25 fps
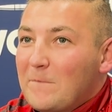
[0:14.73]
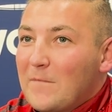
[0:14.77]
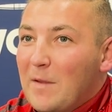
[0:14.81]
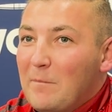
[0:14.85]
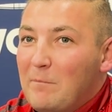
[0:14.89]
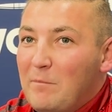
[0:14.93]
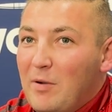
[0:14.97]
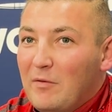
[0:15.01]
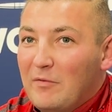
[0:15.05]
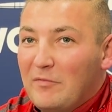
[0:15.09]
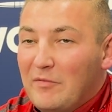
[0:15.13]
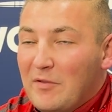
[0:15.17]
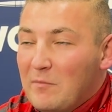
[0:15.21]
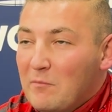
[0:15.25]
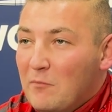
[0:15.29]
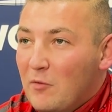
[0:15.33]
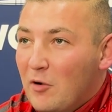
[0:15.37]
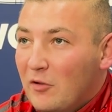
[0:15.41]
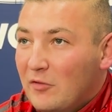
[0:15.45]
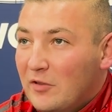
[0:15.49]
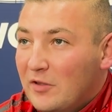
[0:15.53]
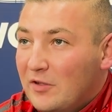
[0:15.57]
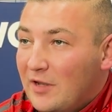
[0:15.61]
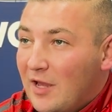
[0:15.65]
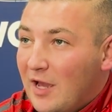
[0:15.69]
Probably think
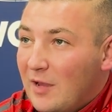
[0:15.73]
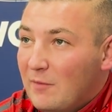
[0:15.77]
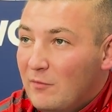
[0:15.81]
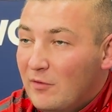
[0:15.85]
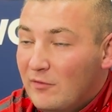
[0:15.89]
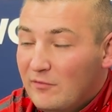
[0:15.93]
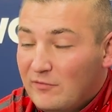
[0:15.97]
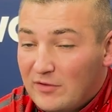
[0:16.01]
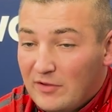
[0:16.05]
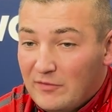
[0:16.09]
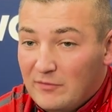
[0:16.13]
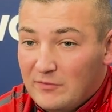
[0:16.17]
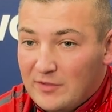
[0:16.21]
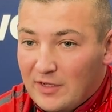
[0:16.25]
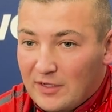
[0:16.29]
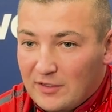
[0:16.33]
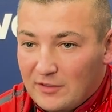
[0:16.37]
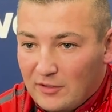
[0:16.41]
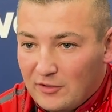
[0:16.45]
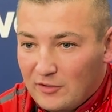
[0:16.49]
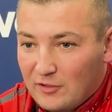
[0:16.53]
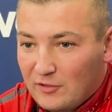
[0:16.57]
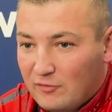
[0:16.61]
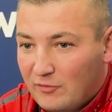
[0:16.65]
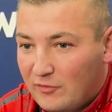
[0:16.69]
more than 9 months, if I'm deadly
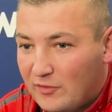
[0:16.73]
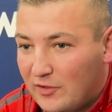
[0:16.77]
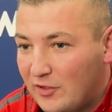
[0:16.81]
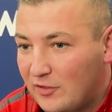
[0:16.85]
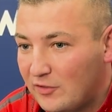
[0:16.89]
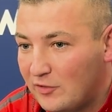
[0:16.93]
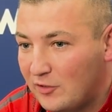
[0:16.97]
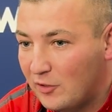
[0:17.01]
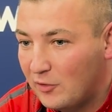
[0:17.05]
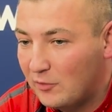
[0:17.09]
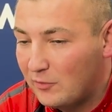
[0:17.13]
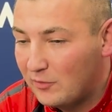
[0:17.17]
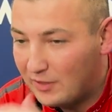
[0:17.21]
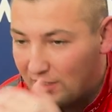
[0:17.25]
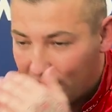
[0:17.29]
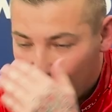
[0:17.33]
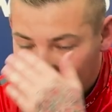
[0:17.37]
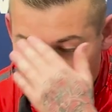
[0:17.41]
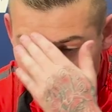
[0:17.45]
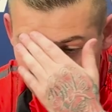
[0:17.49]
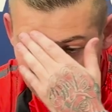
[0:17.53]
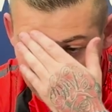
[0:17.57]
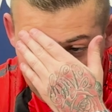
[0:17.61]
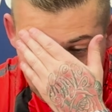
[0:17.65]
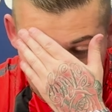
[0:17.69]
honest with you. You know,
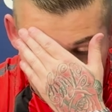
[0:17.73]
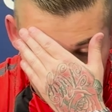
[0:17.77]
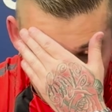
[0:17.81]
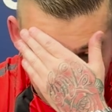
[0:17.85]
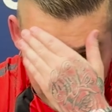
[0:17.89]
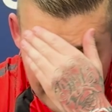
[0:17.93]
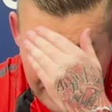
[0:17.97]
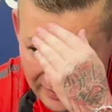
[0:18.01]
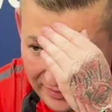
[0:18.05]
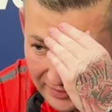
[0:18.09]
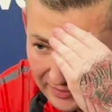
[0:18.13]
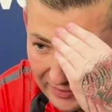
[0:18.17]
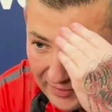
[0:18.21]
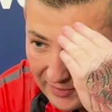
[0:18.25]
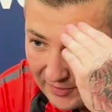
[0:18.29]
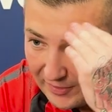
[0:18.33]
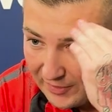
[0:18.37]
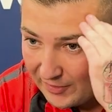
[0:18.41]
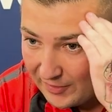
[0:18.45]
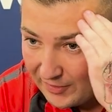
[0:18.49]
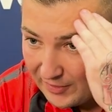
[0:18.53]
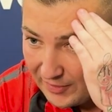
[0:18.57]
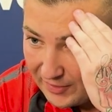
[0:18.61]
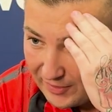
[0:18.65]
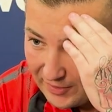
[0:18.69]
I've
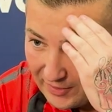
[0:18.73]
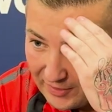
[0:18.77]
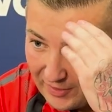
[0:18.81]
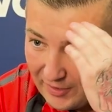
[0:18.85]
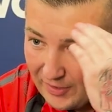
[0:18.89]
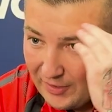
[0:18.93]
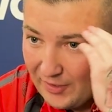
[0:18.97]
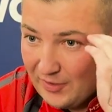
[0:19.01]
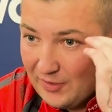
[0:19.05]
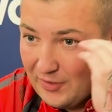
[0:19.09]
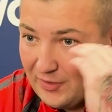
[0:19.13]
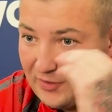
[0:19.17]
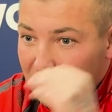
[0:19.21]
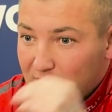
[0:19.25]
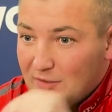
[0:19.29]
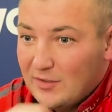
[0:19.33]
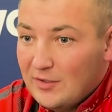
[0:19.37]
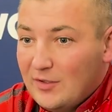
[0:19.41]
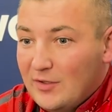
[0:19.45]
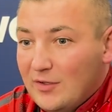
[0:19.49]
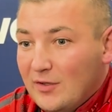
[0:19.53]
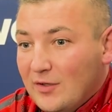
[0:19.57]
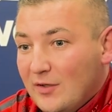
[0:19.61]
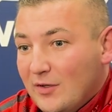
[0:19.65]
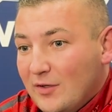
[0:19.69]

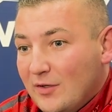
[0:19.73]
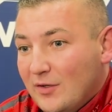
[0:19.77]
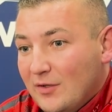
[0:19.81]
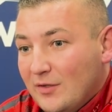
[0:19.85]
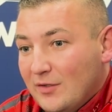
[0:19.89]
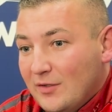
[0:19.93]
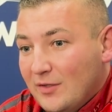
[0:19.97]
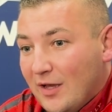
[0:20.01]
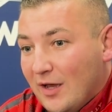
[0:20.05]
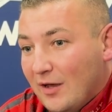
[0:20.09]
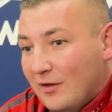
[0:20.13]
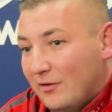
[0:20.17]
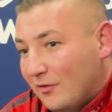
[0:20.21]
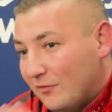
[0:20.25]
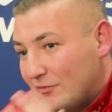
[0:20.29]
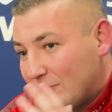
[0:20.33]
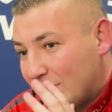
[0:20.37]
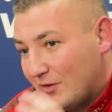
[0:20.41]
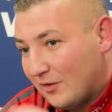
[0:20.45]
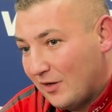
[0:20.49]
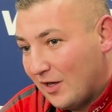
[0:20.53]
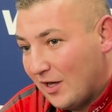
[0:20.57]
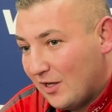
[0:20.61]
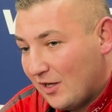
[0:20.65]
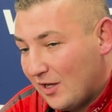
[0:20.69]
obviously
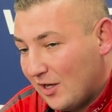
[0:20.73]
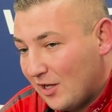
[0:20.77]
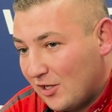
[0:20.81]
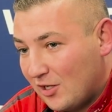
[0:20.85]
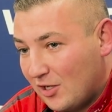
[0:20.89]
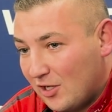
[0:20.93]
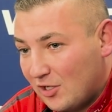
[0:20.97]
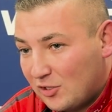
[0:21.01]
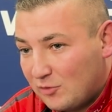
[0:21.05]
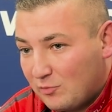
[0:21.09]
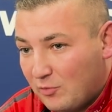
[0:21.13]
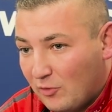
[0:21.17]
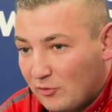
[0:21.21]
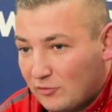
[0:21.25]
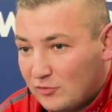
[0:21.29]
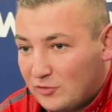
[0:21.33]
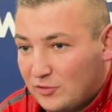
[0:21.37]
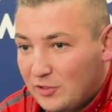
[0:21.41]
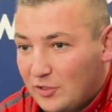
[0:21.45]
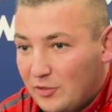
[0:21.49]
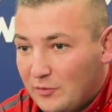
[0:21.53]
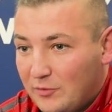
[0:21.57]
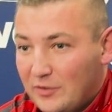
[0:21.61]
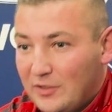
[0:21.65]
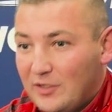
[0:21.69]
I spoke to
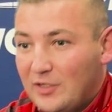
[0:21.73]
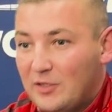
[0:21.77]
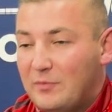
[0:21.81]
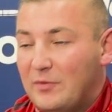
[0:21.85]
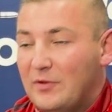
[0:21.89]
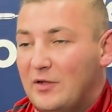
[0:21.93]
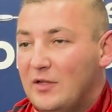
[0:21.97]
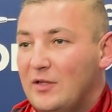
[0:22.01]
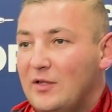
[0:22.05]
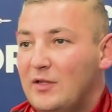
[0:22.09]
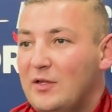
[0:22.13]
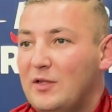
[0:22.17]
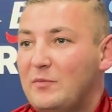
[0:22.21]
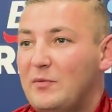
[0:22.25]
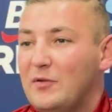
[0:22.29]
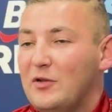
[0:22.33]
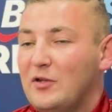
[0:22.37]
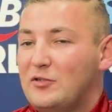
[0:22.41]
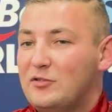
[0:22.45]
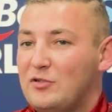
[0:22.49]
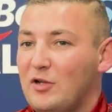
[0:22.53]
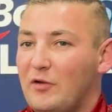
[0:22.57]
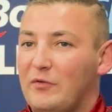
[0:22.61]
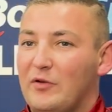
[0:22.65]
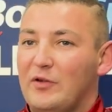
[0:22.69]
you, and it's been a
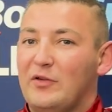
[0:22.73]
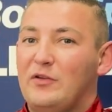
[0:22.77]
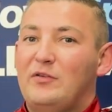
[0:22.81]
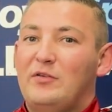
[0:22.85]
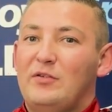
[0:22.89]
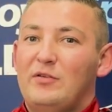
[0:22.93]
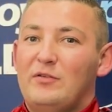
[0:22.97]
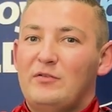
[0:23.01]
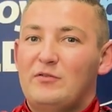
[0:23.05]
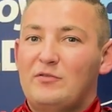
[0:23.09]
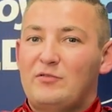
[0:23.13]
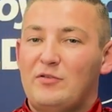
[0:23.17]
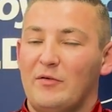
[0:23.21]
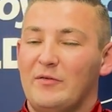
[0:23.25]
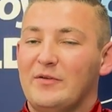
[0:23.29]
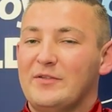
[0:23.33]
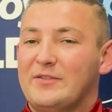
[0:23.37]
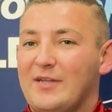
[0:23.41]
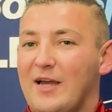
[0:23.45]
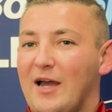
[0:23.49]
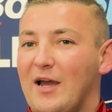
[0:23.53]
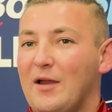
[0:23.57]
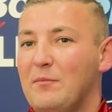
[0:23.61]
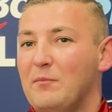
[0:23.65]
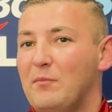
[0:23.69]
torrid
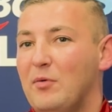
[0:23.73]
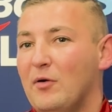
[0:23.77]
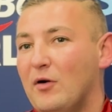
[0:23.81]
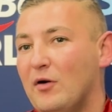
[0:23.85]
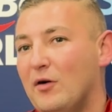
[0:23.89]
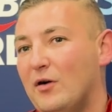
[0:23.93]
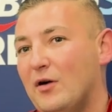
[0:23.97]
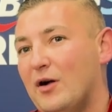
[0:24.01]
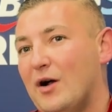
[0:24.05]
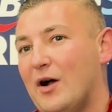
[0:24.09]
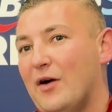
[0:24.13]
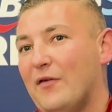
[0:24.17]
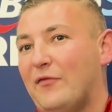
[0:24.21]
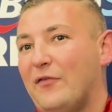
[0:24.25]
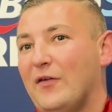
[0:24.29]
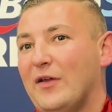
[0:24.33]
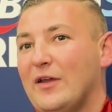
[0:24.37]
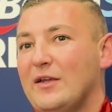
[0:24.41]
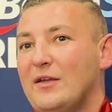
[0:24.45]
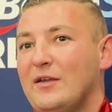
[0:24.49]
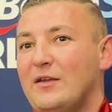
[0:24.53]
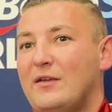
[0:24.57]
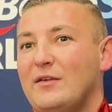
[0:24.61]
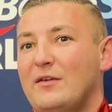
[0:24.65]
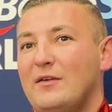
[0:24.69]
time, but I
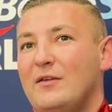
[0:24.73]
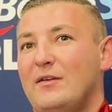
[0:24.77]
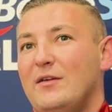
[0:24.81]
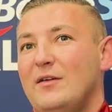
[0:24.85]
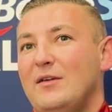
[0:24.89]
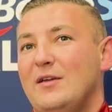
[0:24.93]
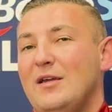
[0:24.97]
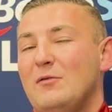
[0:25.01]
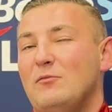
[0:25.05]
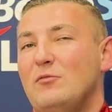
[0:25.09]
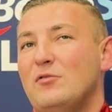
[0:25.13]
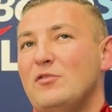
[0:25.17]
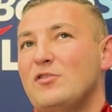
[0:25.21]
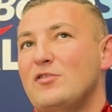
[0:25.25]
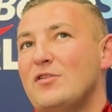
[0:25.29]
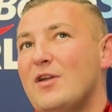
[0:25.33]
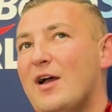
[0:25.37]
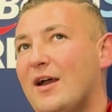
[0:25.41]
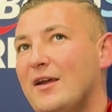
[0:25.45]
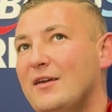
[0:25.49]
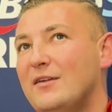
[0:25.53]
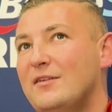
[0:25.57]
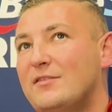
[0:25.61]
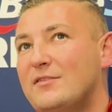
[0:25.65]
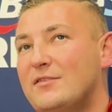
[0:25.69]
think it was
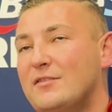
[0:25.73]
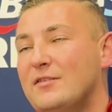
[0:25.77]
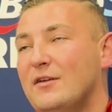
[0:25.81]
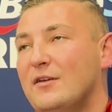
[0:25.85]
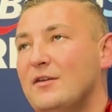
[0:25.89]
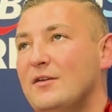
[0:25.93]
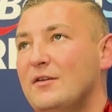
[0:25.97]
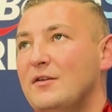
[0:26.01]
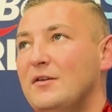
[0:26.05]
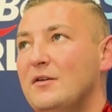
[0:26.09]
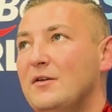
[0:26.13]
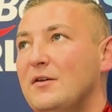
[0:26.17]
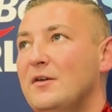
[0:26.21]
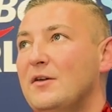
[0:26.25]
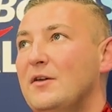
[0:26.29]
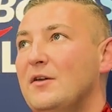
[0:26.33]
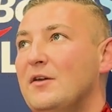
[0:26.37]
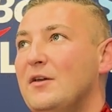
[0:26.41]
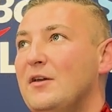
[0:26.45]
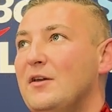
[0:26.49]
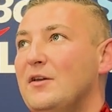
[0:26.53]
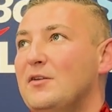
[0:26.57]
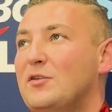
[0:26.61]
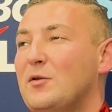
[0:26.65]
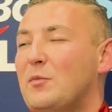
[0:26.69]
nice to
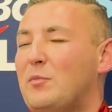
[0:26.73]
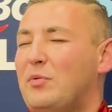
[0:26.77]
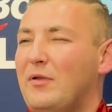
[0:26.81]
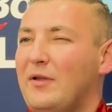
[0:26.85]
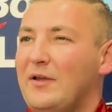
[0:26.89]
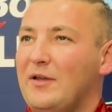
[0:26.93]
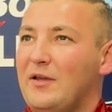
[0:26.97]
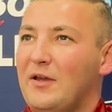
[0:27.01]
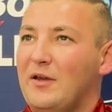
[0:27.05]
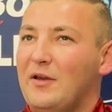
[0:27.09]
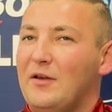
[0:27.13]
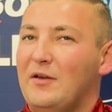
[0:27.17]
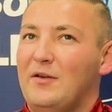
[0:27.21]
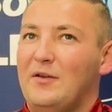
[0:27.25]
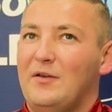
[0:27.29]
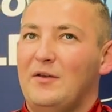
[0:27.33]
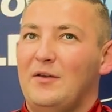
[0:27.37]
play a